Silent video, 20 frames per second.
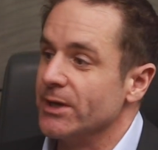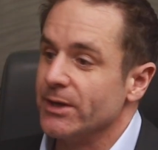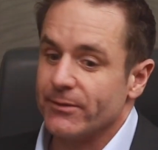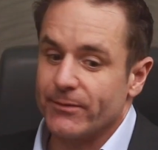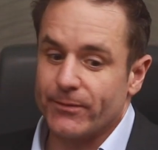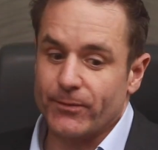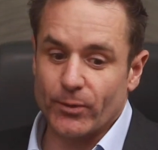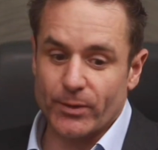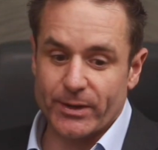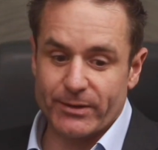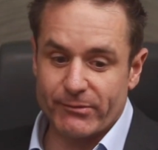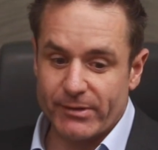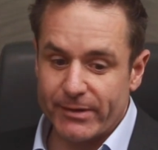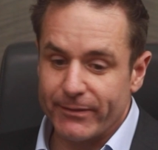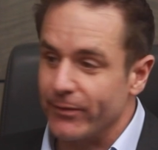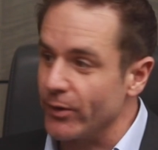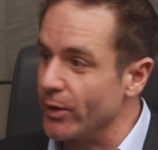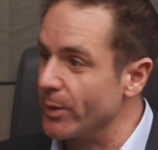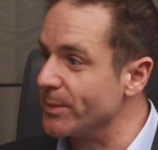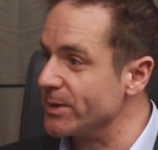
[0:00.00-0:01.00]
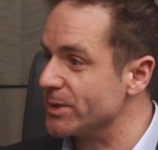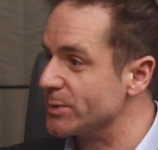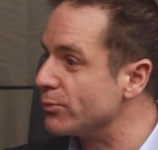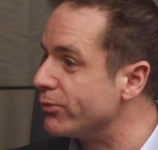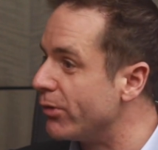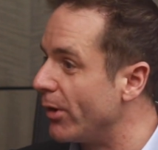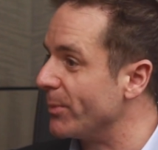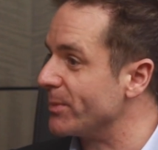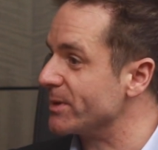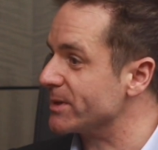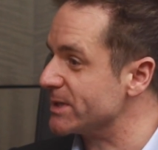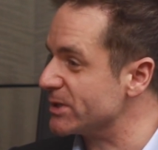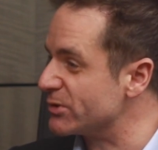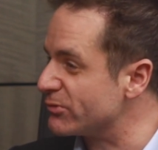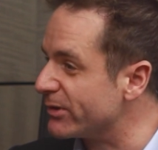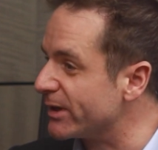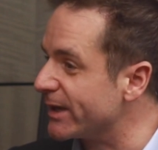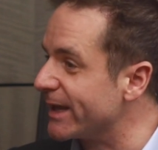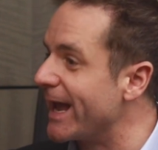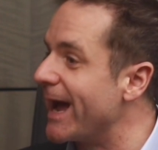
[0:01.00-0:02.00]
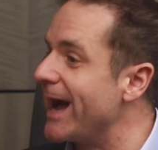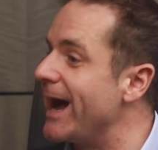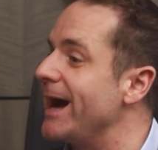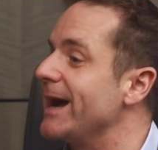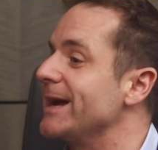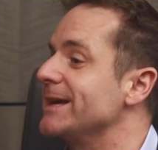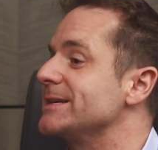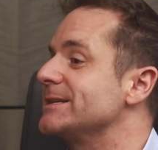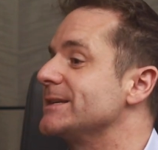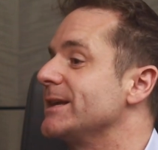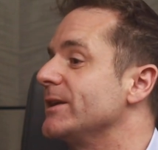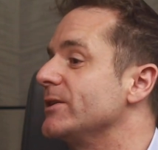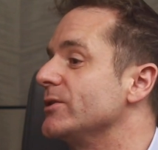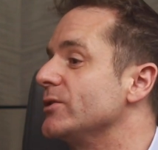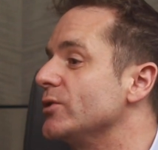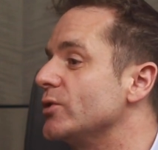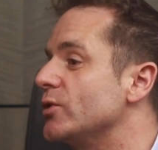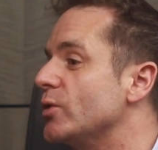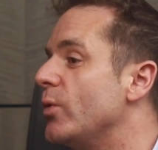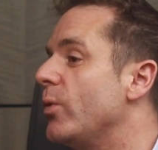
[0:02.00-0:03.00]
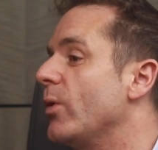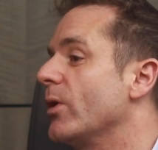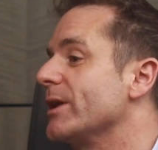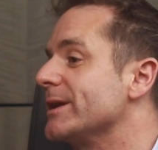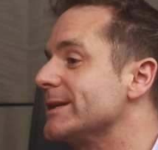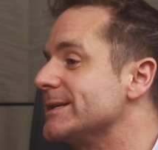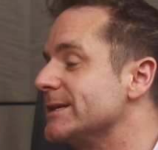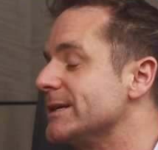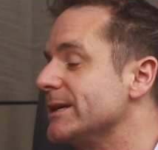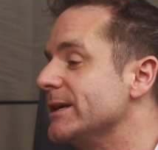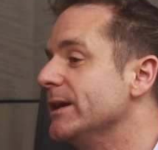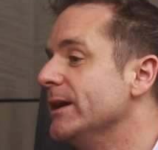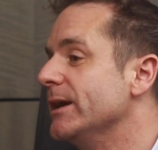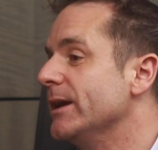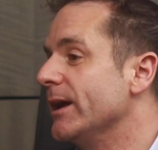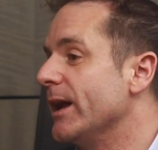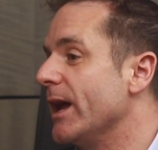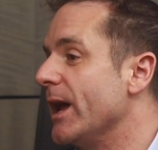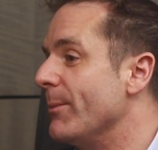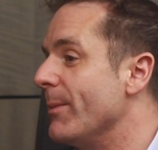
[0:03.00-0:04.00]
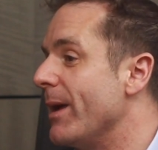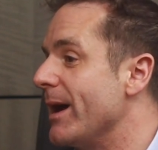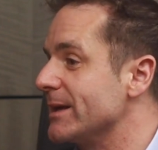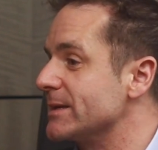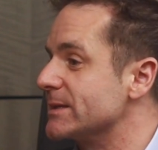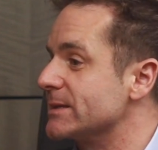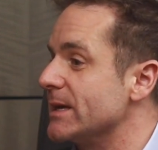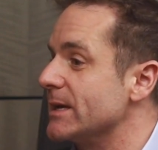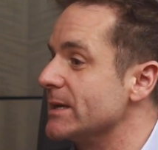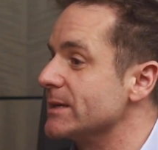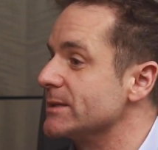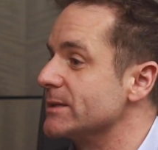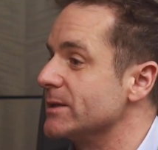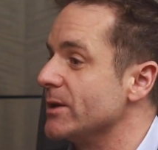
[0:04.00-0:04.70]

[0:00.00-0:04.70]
fully refurbished properties, really high standard quality assets.